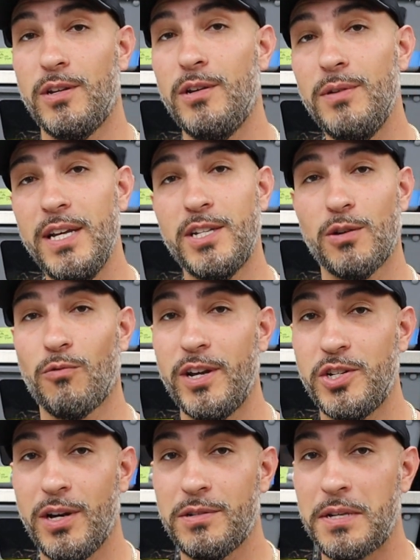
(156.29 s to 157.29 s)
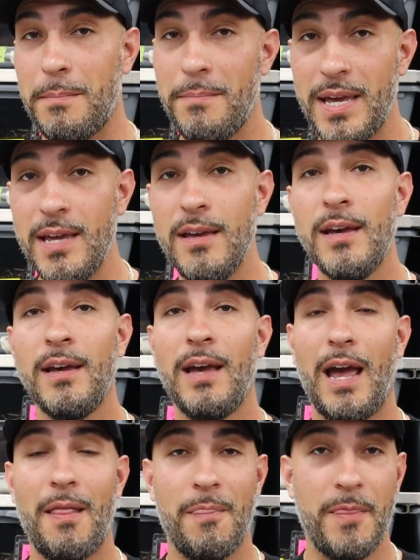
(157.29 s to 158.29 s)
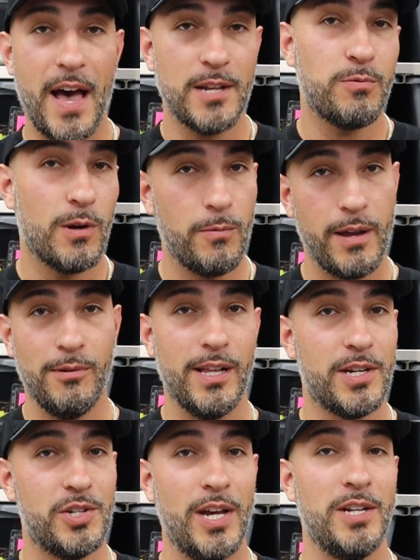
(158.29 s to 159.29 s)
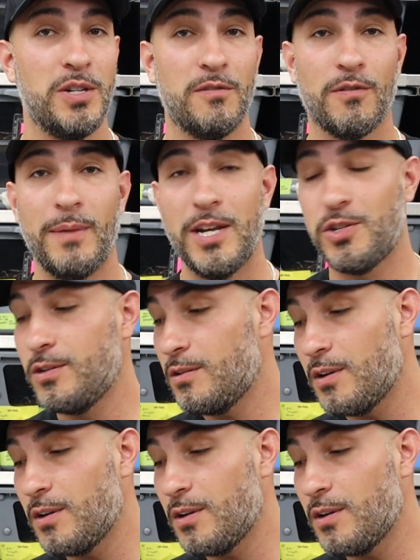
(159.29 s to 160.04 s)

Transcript: You need to reach out to me, and that's where we will exchange information.